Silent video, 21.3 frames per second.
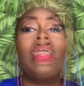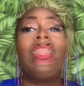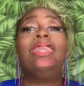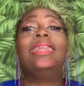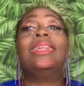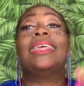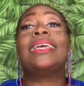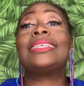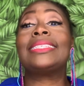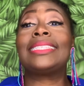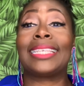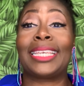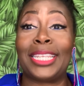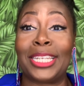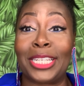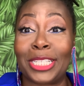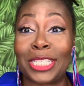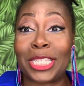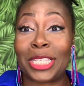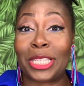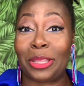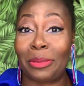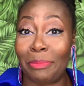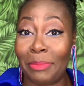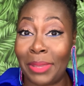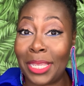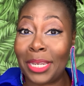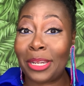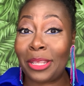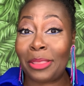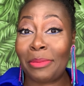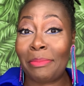Let's get into the
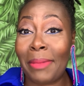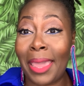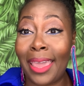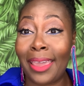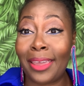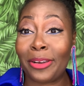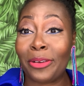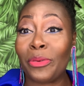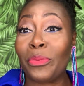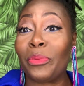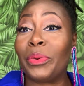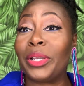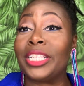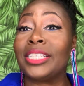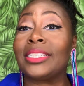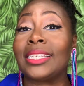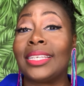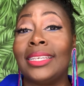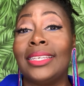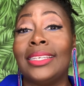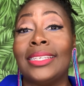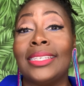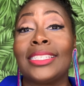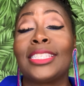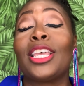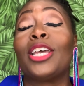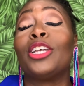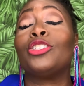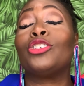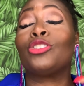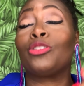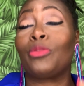meat of the matter, which is
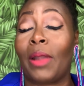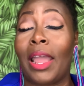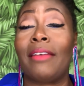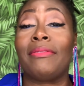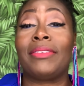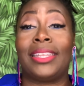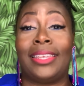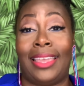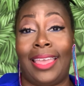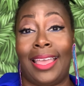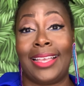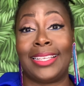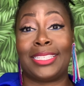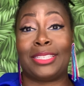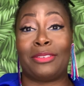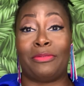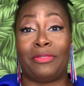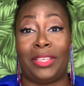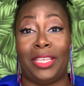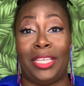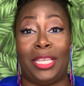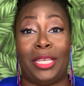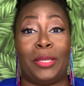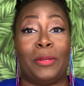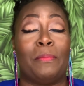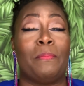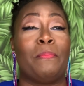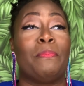traveling as a vegan.